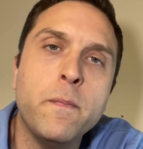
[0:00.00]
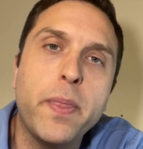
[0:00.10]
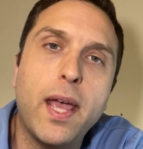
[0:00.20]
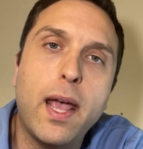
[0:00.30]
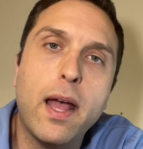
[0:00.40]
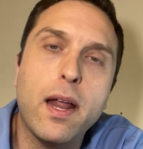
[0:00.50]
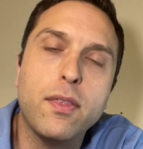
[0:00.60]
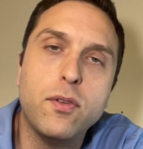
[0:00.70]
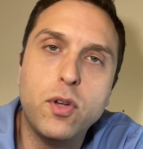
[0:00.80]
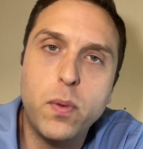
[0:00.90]
And at
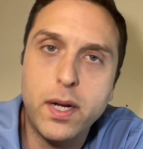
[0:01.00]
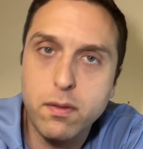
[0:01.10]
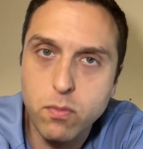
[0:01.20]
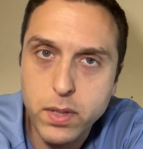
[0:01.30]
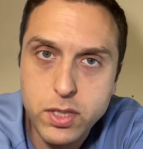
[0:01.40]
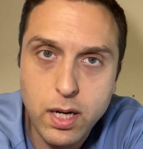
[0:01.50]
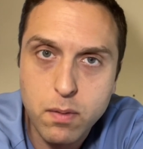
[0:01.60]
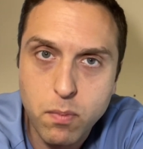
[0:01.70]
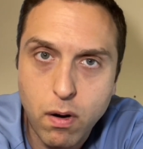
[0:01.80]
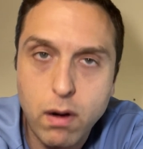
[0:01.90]
the 2-week recheck
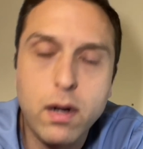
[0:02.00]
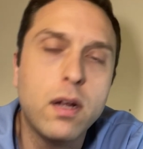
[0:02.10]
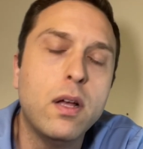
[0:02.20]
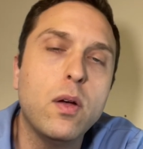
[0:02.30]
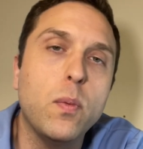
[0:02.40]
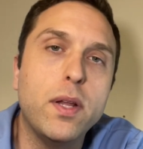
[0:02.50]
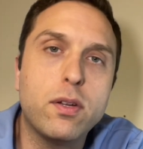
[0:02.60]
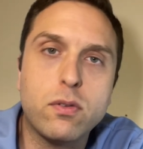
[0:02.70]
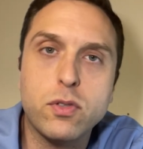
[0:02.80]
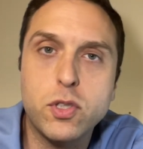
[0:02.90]
mark, we
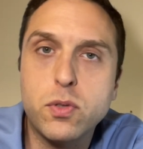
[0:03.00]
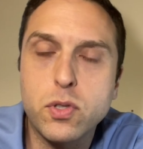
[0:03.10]
took her sutures